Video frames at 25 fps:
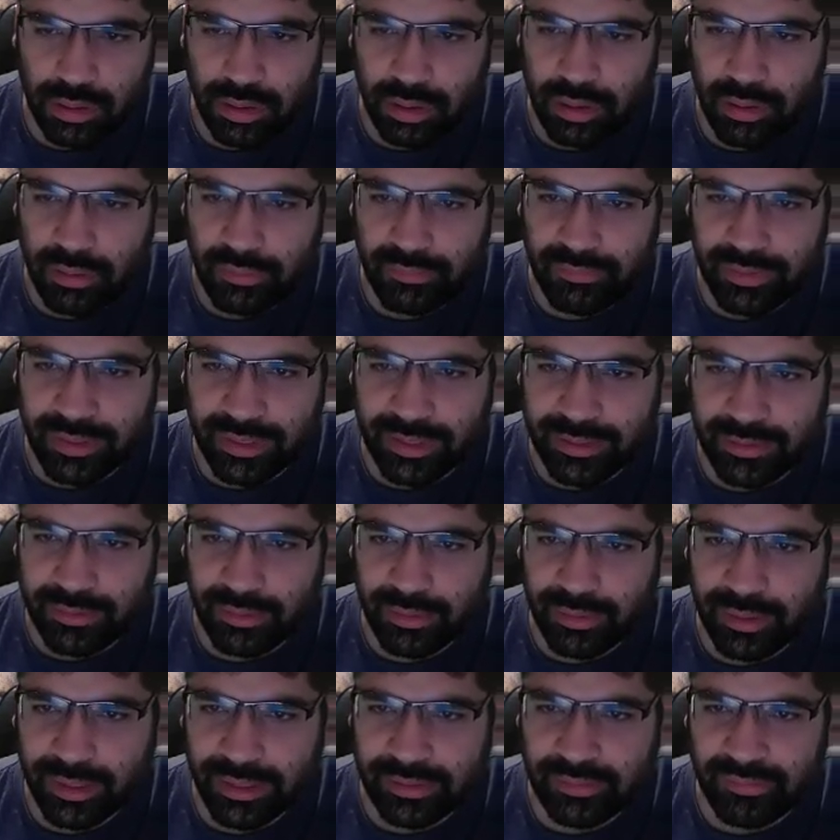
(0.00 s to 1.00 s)
we need to
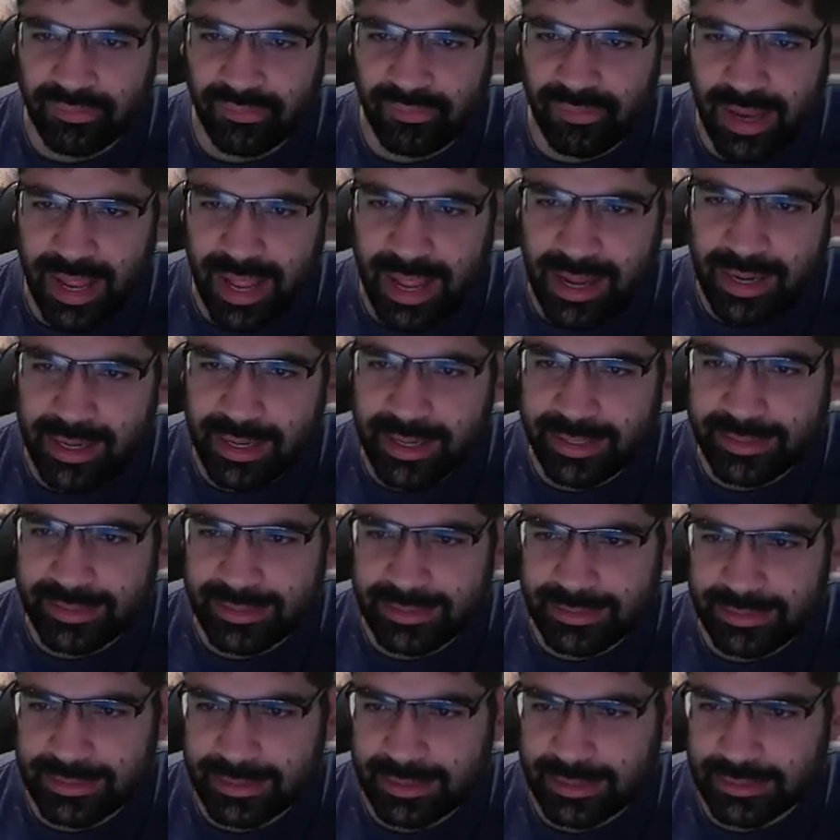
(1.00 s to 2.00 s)
get flag
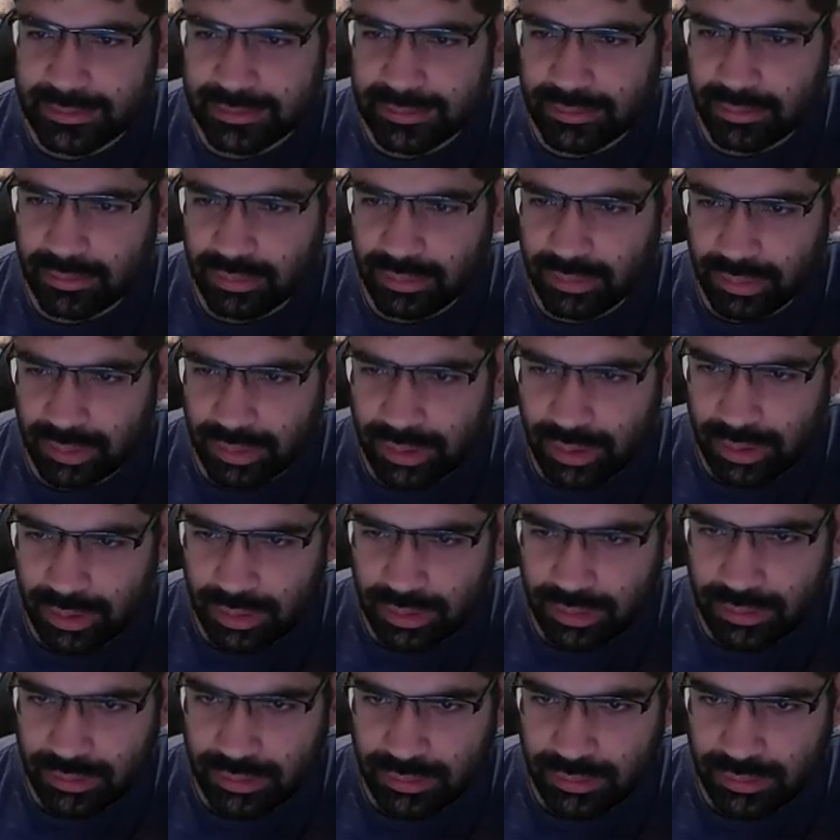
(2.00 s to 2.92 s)
ID 9. Okay.